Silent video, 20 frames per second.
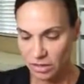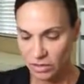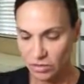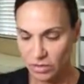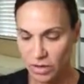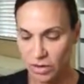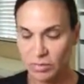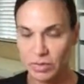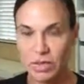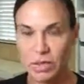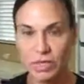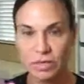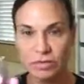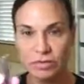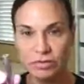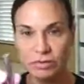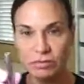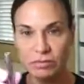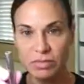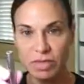so I'm going to
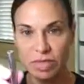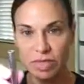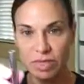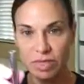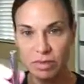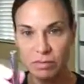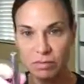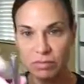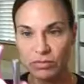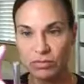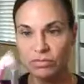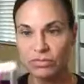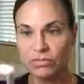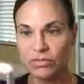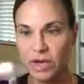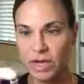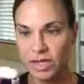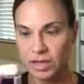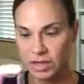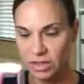use a medium
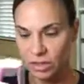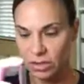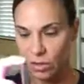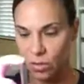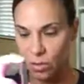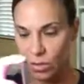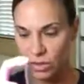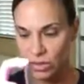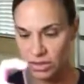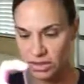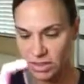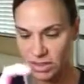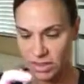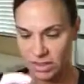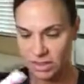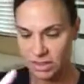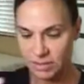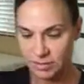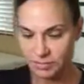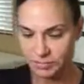strength
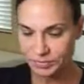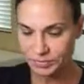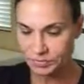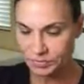coarseness.